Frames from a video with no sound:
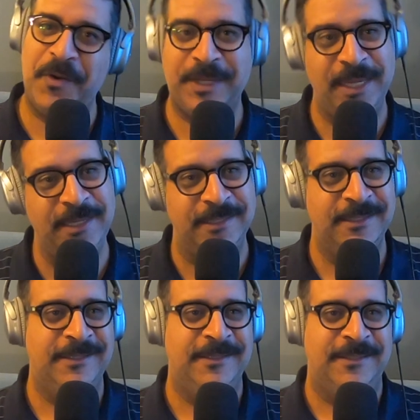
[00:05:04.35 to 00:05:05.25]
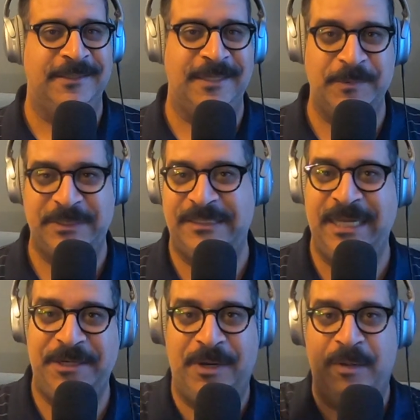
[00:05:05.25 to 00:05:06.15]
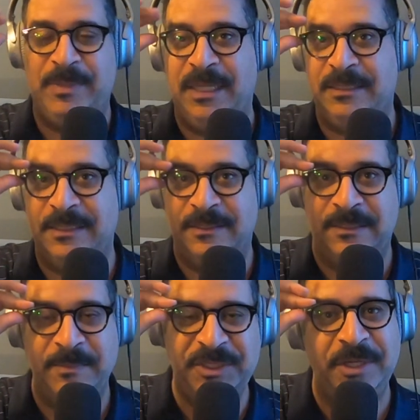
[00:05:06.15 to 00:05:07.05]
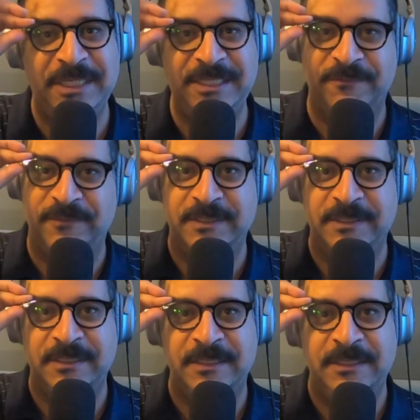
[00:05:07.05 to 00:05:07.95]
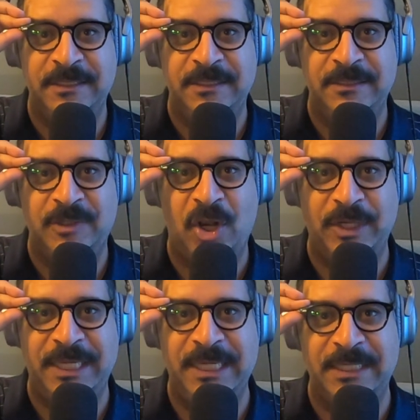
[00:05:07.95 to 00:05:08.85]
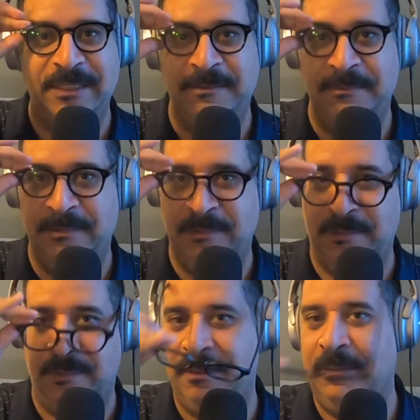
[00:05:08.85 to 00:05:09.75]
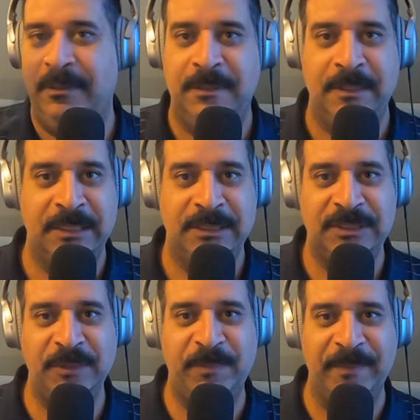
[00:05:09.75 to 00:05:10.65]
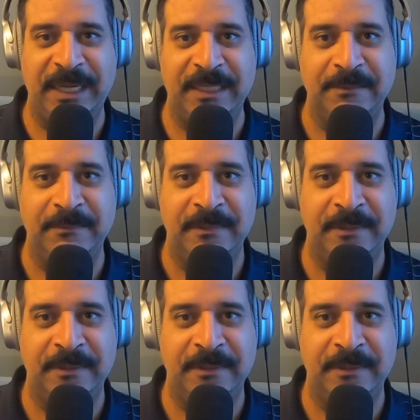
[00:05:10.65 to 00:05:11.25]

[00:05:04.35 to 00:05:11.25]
Clark Kent? And then I would stand there and I'd be like this. Let me show you the difference. Clark Kent. Superman,